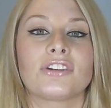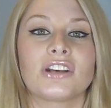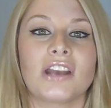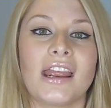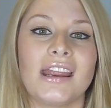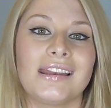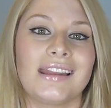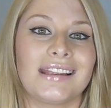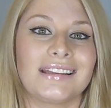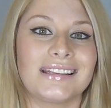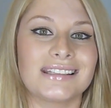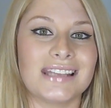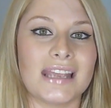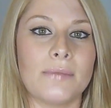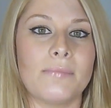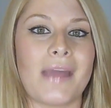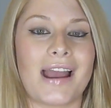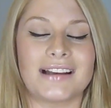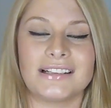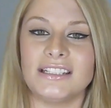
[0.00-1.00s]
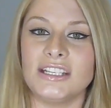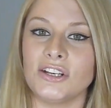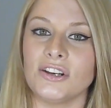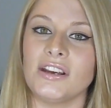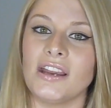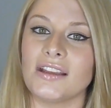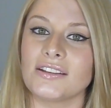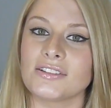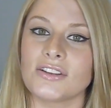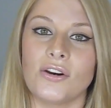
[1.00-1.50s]
night like the same
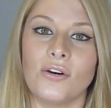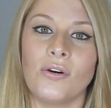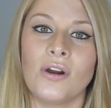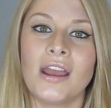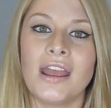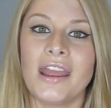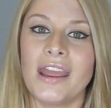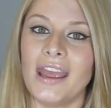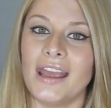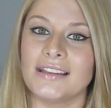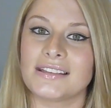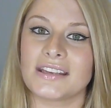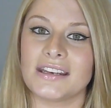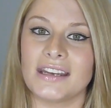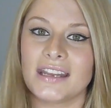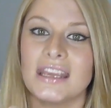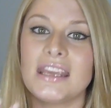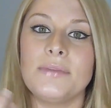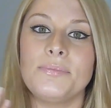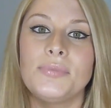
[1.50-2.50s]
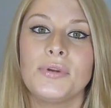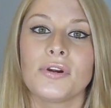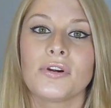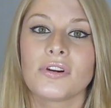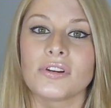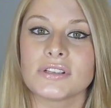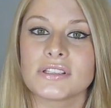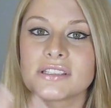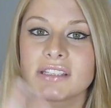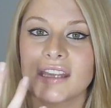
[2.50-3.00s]
bacteria so it's going to keep
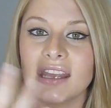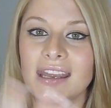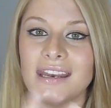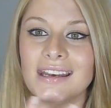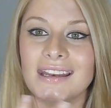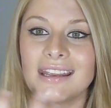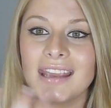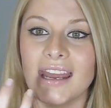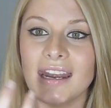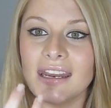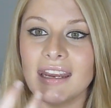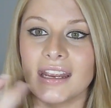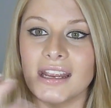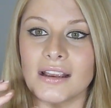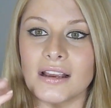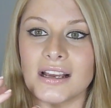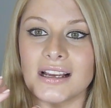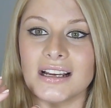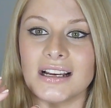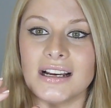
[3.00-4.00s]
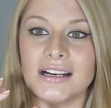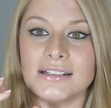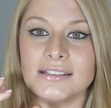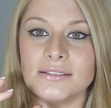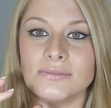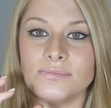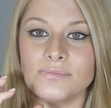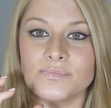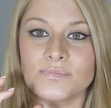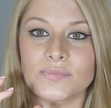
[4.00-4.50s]
your skin getting
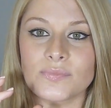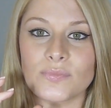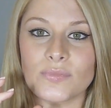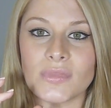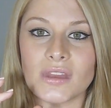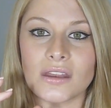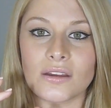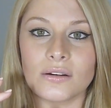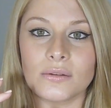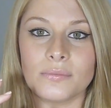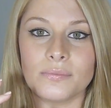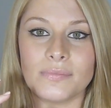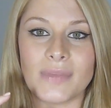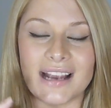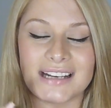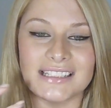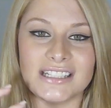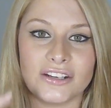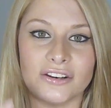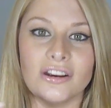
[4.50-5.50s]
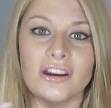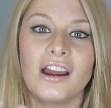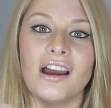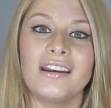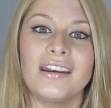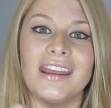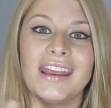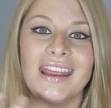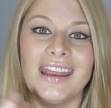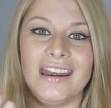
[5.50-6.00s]
um, bacteria
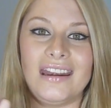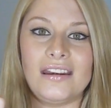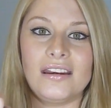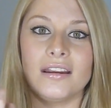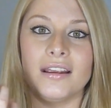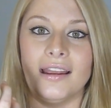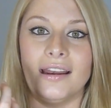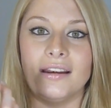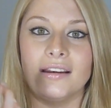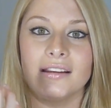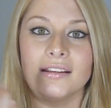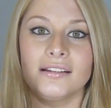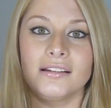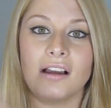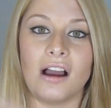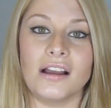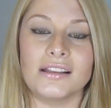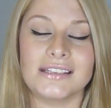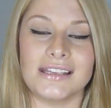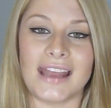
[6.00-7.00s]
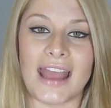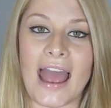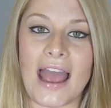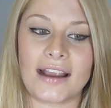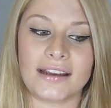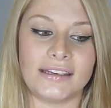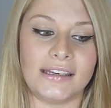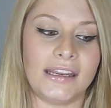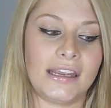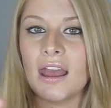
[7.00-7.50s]
on it and, and causing
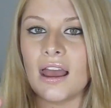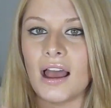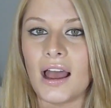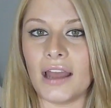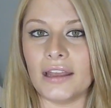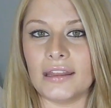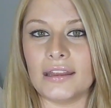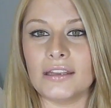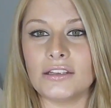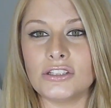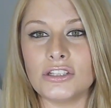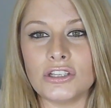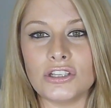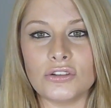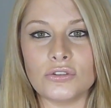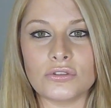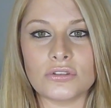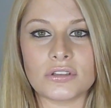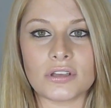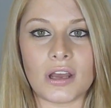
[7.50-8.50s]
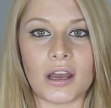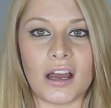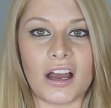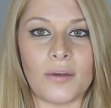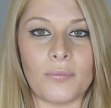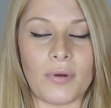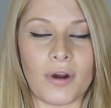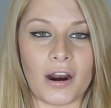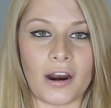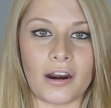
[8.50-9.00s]
acne. I like to use
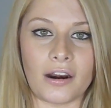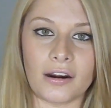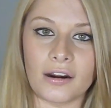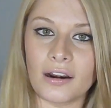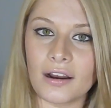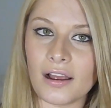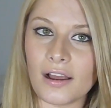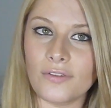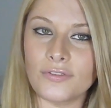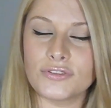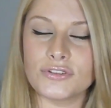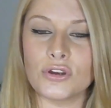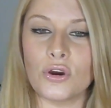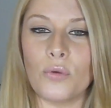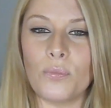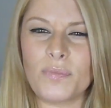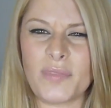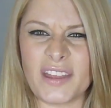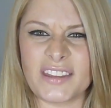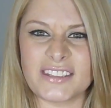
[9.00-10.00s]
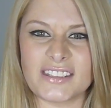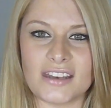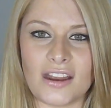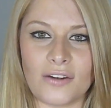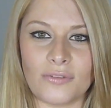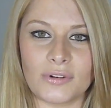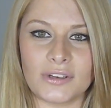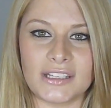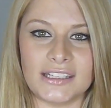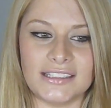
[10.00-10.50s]
a bar of soap that's
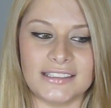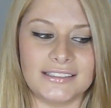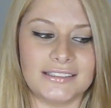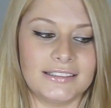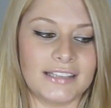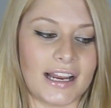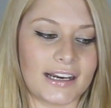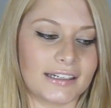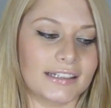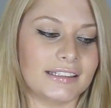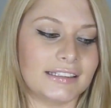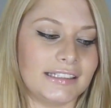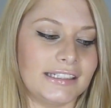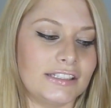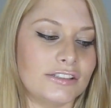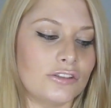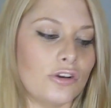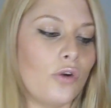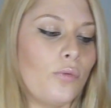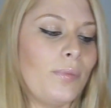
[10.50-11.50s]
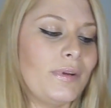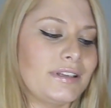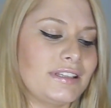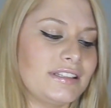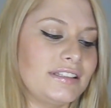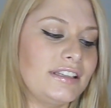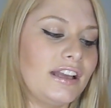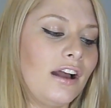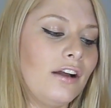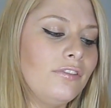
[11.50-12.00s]
not really technically soap, it's
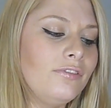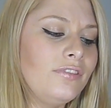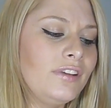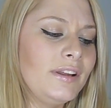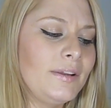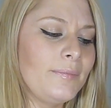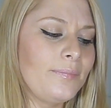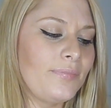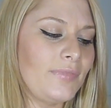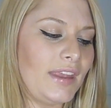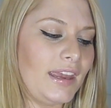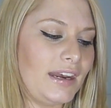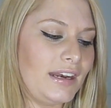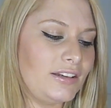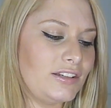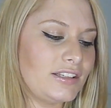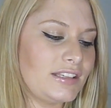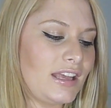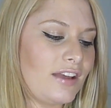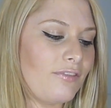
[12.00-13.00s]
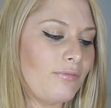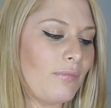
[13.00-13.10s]
Dove, and I just have